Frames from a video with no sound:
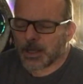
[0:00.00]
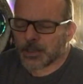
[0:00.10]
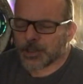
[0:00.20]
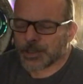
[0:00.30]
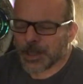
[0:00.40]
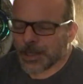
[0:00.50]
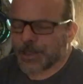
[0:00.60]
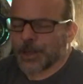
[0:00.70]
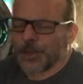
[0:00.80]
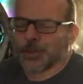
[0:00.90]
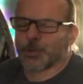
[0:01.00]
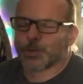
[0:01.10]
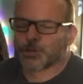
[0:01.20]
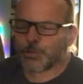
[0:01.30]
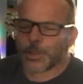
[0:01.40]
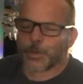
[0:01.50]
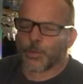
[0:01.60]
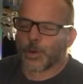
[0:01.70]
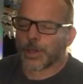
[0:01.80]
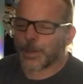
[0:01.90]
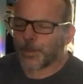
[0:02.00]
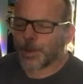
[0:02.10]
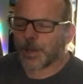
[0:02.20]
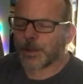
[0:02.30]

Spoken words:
just like nothing was really working.